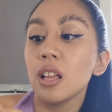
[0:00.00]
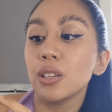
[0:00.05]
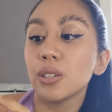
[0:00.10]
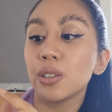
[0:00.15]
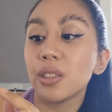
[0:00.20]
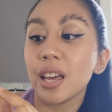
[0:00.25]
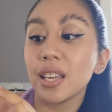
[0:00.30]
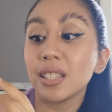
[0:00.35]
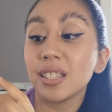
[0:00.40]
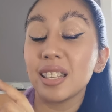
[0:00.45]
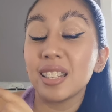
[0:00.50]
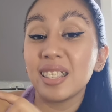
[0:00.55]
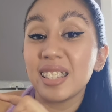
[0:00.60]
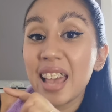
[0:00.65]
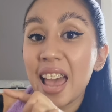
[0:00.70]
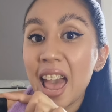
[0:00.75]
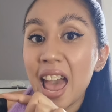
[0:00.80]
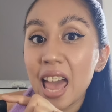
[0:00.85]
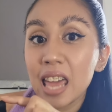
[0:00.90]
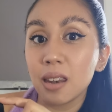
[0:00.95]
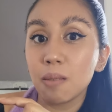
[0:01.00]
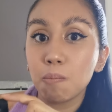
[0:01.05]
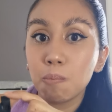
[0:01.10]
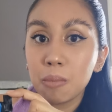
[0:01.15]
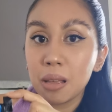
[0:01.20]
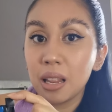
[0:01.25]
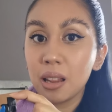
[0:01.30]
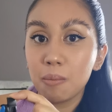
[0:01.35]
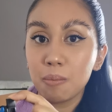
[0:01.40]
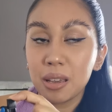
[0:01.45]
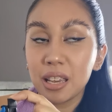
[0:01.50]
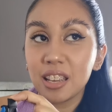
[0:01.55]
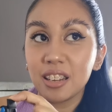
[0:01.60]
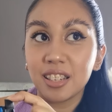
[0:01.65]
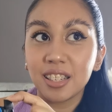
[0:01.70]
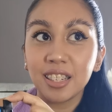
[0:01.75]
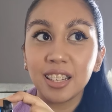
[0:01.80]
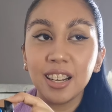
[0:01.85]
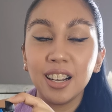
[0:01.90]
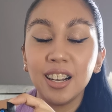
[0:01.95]
So that's the 10
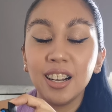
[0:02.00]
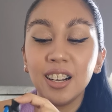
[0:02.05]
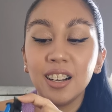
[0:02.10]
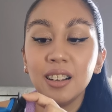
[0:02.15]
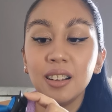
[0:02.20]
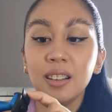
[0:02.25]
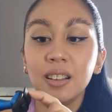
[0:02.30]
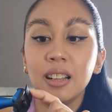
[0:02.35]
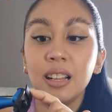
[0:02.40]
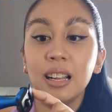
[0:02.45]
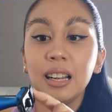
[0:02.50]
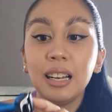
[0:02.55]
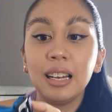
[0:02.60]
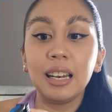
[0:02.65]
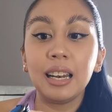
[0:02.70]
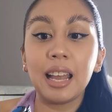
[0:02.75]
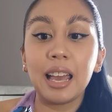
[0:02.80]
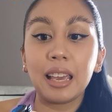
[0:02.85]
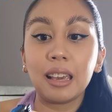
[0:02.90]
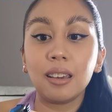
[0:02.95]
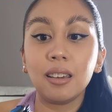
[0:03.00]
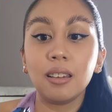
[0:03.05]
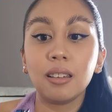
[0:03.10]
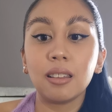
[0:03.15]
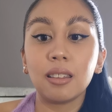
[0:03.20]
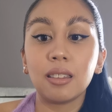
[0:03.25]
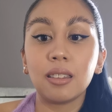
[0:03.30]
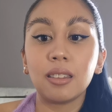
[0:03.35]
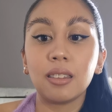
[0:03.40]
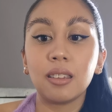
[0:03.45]
millimeter length.